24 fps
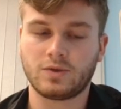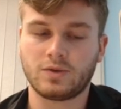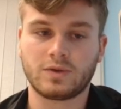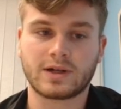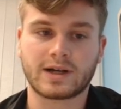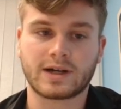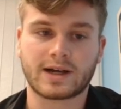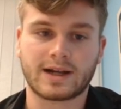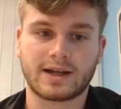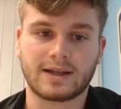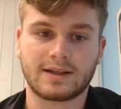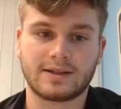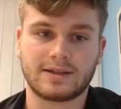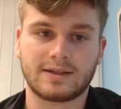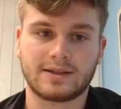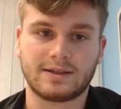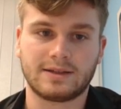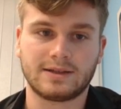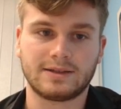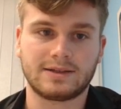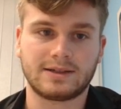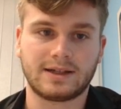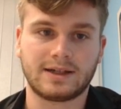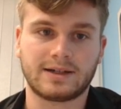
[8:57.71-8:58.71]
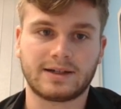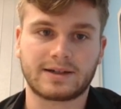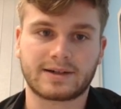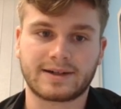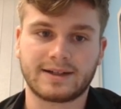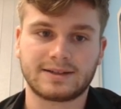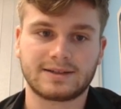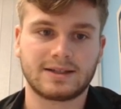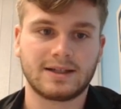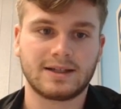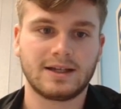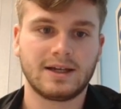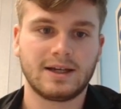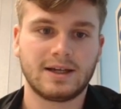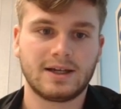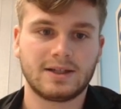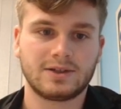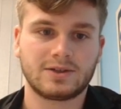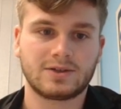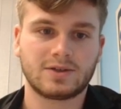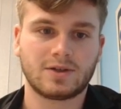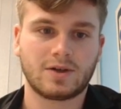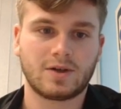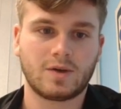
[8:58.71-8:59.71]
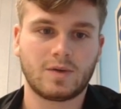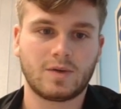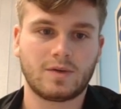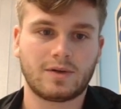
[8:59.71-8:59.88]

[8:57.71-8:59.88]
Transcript: create 3 arrays. So